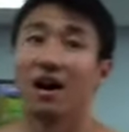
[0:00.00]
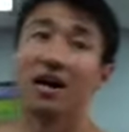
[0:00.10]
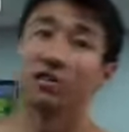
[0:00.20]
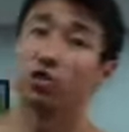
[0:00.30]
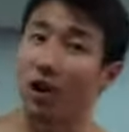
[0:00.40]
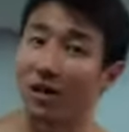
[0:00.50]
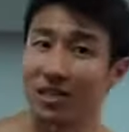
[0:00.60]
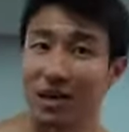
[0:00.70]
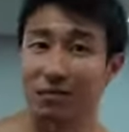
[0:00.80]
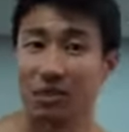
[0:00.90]

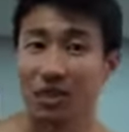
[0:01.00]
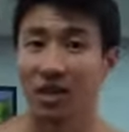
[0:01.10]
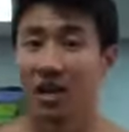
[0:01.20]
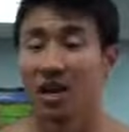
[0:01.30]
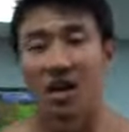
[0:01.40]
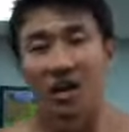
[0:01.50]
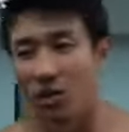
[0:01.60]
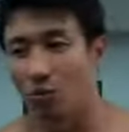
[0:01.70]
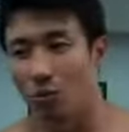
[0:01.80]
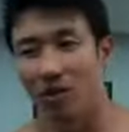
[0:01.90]
triceps, you
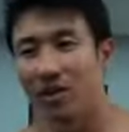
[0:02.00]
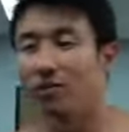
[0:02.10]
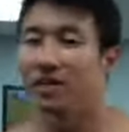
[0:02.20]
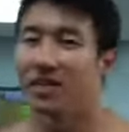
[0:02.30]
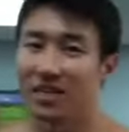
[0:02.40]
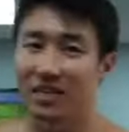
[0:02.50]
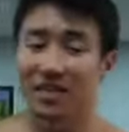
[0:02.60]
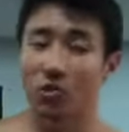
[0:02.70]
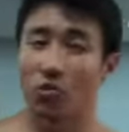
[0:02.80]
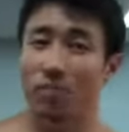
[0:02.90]
really only need to
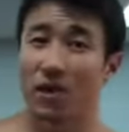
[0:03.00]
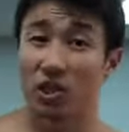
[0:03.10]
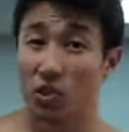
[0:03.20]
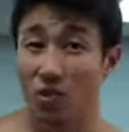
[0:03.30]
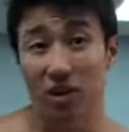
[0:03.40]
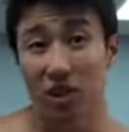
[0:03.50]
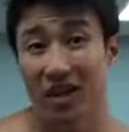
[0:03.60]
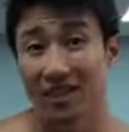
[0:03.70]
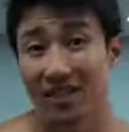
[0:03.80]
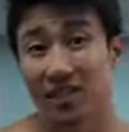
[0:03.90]
stick with about 2
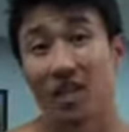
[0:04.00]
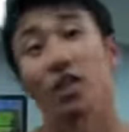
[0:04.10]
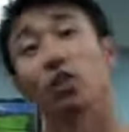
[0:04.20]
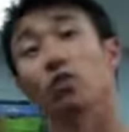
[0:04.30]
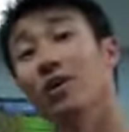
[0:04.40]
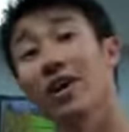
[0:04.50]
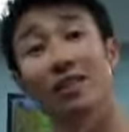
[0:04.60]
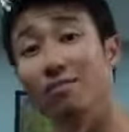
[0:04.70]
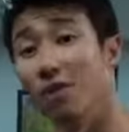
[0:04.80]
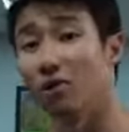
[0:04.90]
exercises, 3 at the
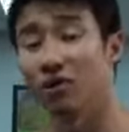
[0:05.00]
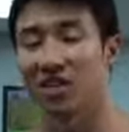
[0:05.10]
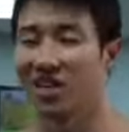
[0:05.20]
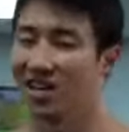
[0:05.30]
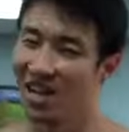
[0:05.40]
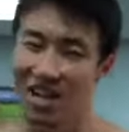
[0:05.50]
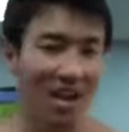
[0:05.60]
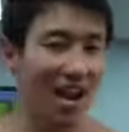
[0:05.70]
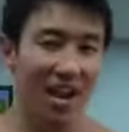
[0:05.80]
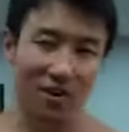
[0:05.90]
most,
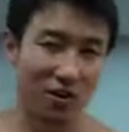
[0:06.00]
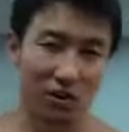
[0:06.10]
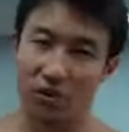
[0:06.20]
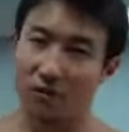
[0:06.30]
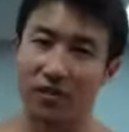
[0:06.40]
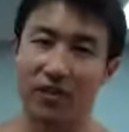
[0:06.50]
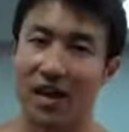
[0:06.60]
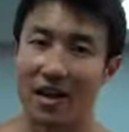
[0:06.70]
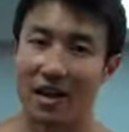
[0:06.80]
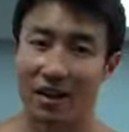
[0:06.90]
and you're good for the
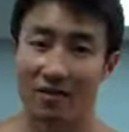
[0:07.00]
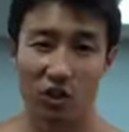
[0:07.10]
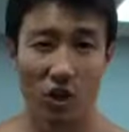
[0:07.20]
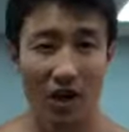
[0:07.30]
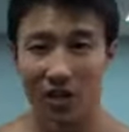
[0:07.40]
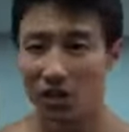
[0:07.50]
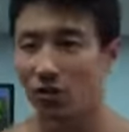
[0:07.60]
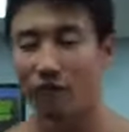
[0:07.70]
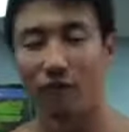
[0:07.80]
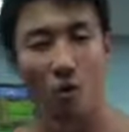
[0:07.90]
day. If you try to do
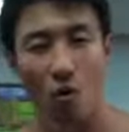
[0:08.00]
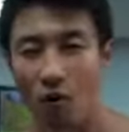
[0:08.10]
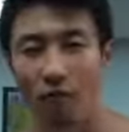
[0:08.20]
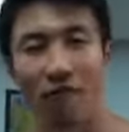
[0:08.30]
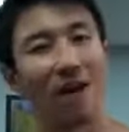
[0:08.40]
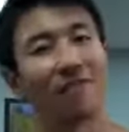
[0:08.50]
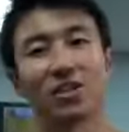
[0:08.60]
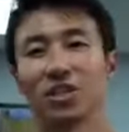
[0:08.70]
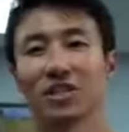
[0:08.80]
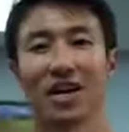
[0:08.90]
4 or 5
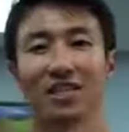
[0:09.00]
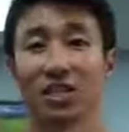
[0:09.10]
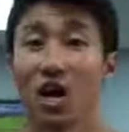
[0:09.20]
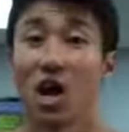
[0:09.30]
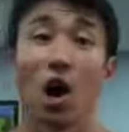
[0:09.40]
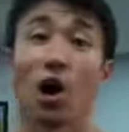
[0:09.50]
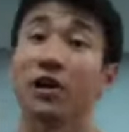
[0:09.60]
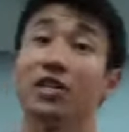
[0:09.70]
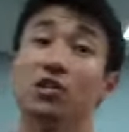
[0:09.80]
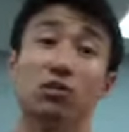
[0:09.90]
exercises, all you're
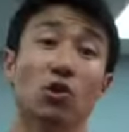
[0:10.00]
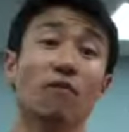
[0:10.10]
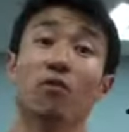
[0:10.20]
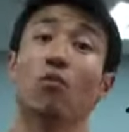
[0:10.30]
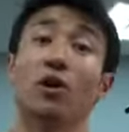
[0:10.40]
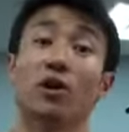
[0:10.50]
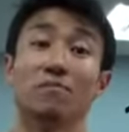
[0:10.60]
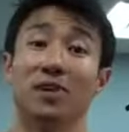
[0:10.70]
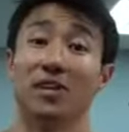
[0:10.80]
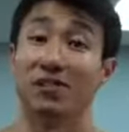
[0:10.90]
going to do is overwork them
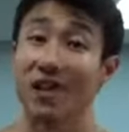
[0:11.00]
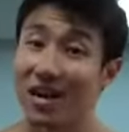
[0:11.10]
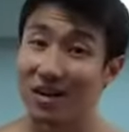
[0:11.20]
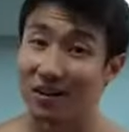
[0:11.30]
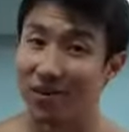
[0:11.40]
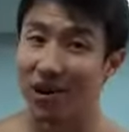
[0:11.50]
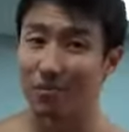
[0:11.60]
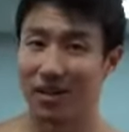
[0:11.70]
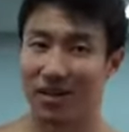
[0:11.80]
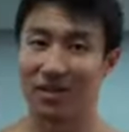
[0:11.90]
and they're not going to develop.
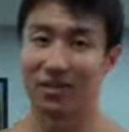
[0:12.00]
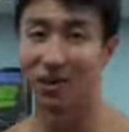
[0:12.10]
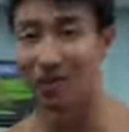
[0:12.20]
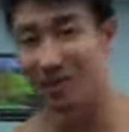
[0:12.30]
So